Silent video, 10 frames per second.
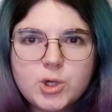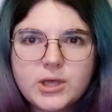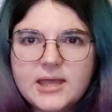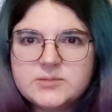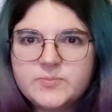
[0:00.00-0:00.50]

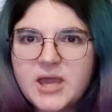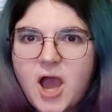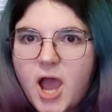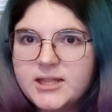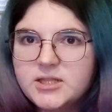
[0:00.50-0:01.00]
and
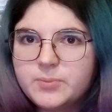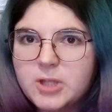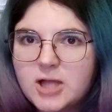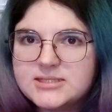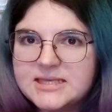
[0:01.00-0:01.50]
behind the
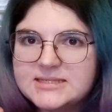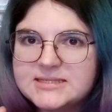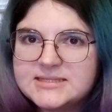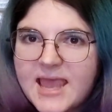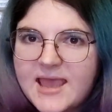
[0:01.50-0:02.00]
plot is
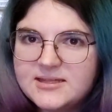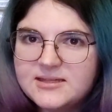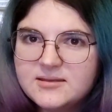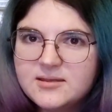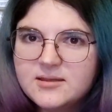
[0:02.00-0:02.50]
Seth.
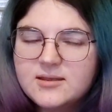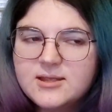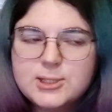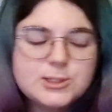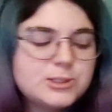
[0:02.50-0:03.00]

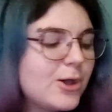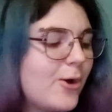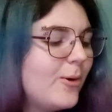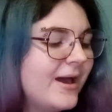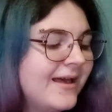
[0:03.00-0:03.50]

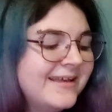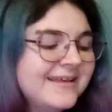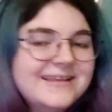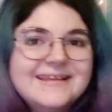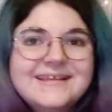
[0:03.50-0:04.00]
So
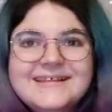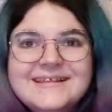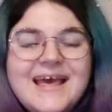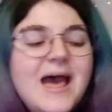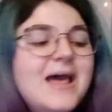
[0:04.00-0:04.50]

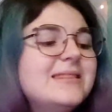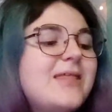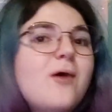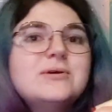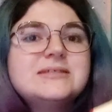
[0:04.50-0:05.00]

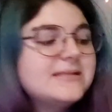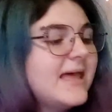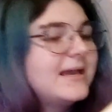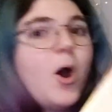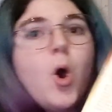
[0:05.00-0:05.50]
that was
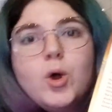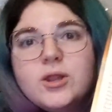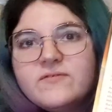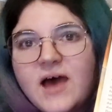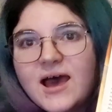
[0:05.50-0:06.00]
like,
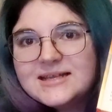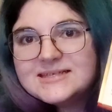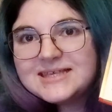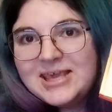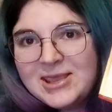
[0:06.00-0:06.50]
all of that
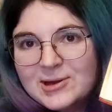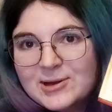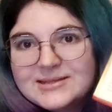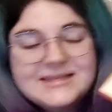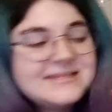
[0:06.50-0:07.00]
is
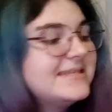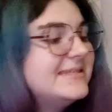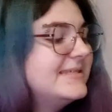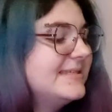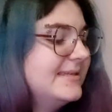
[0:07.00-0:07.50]
here. This
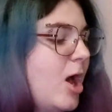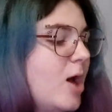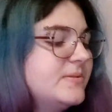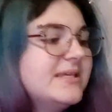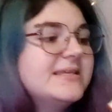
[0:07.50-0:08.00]
is the
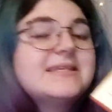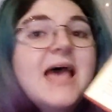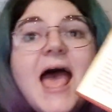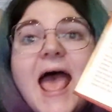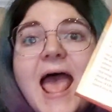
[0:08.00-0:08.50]
synopsis,
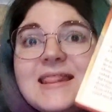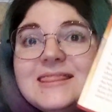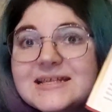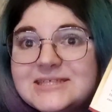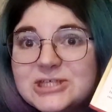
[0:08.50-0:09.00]
and
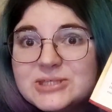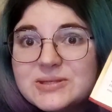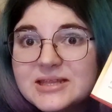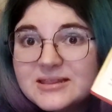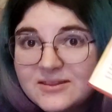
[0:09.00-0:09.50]
that's
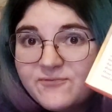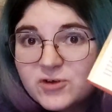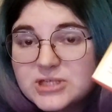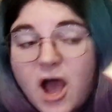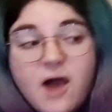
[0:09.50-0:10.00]
just the
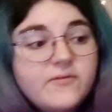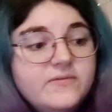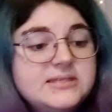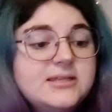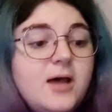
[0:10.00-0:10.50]
first half of
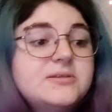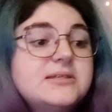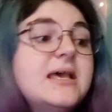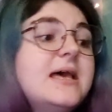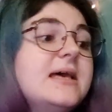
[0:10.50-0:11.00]
the
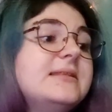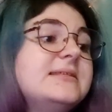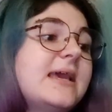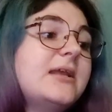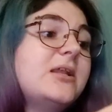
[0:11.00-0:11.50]
synopsis. The
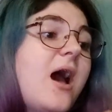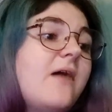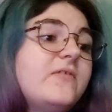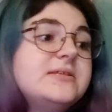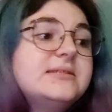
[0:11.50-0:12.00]
second
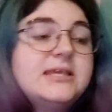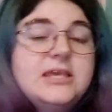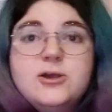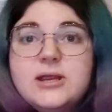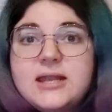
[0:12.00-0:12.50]
half is
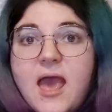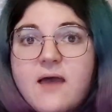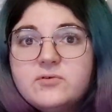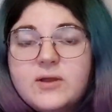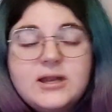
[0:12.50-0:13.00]
here, and I
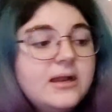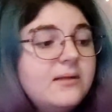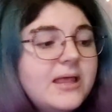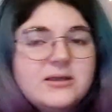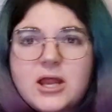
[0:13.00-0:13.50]
haven't read it, and
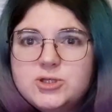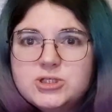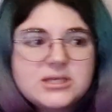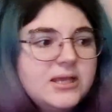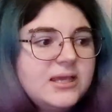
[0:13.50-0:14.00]
I'm like, are you
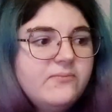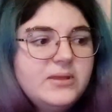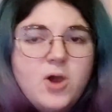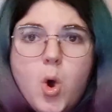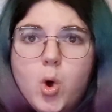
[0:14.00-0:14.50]
just gonna give
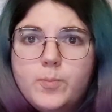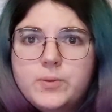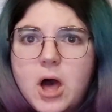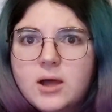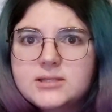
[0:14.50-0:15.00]
me the whole
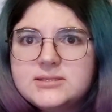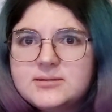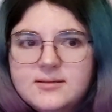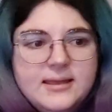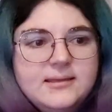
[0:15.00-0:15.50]
plot?
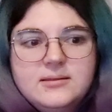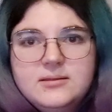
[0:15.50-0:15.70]
Like,